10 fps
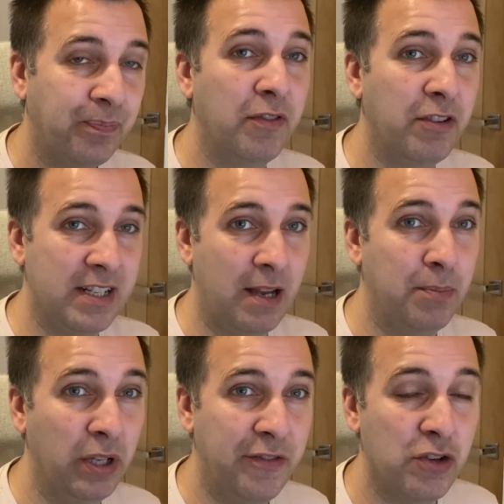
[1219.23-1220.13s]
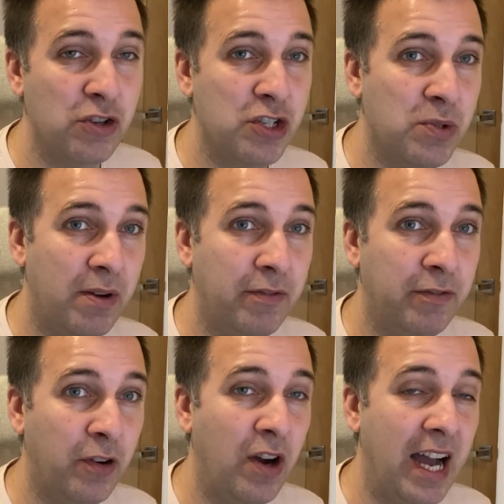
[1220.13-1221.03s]
For example, if you're going to have
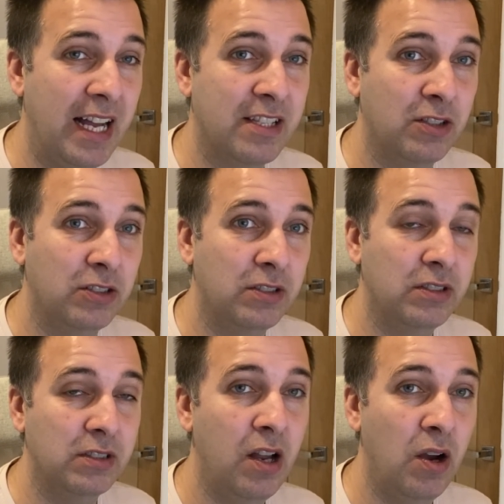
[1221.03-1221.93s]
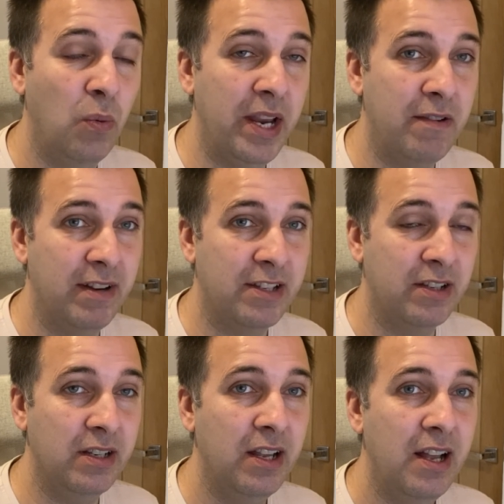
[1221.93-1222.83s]
4 articles a week
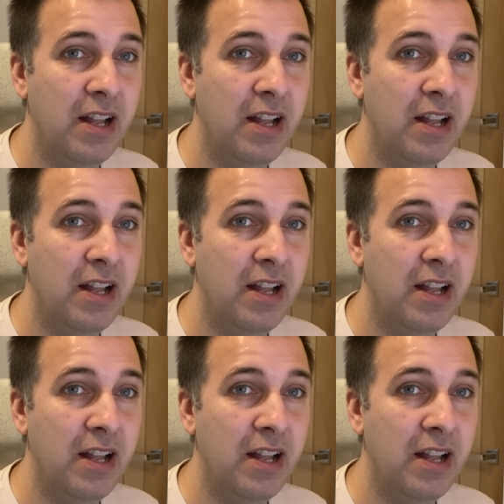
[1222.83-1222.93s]
written,